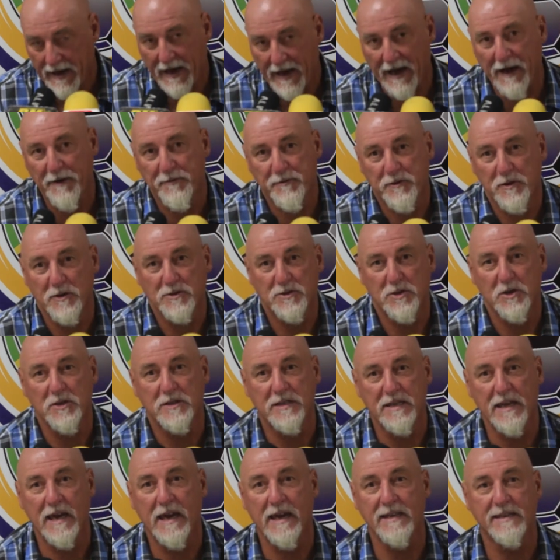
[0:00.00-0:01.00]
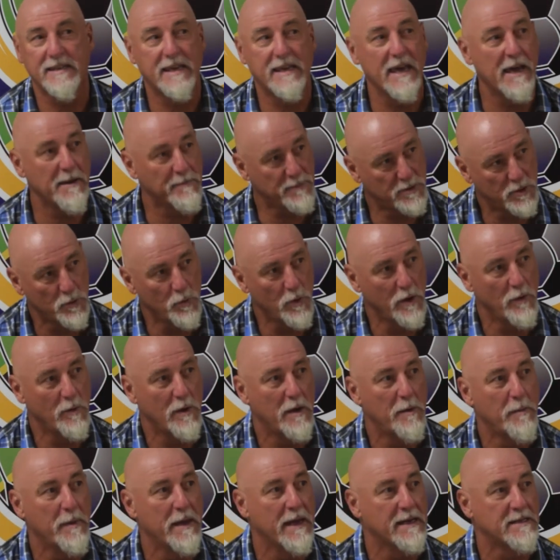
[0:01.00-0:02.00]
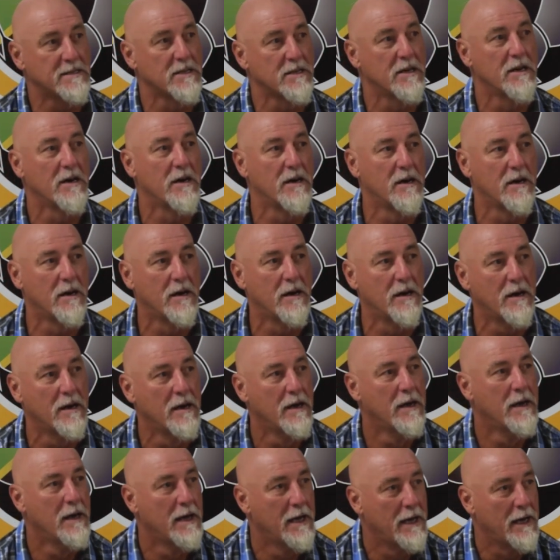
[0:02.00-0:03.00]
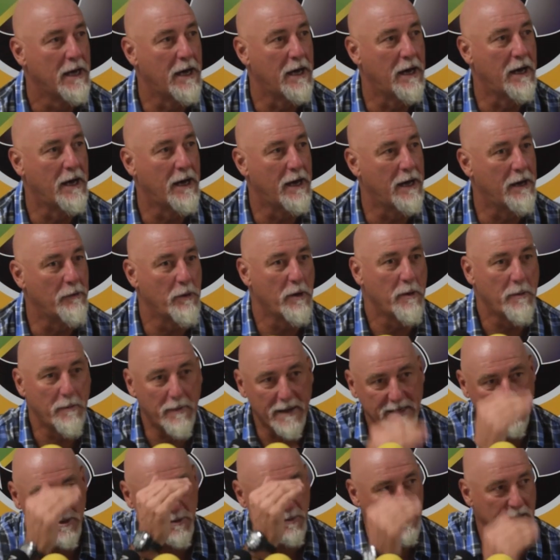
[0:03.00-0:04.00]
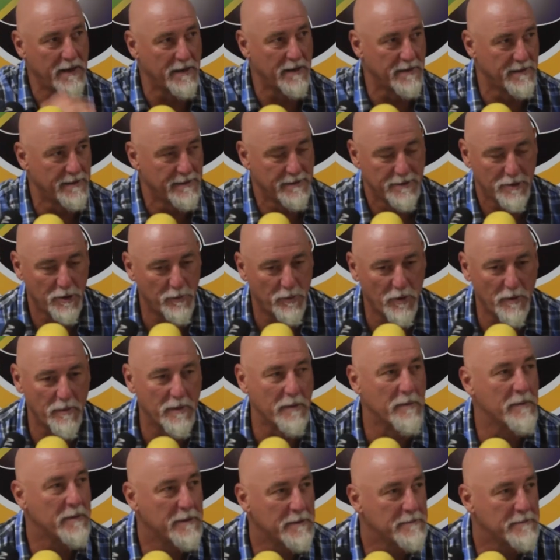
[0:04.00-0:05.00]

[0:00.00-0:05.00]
After 38 games, we will make the bilan, no problem.